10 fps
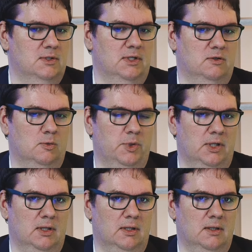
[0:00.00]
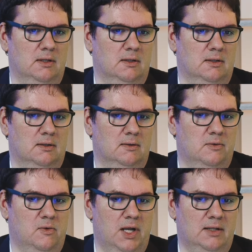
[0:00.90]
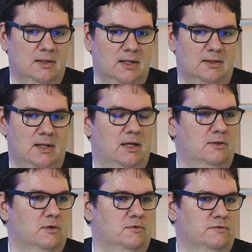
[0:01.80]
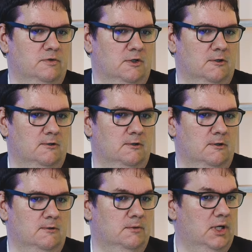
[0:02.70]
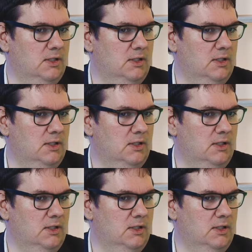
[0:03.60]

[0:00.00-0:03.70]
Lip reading: need to be created at the end of the threat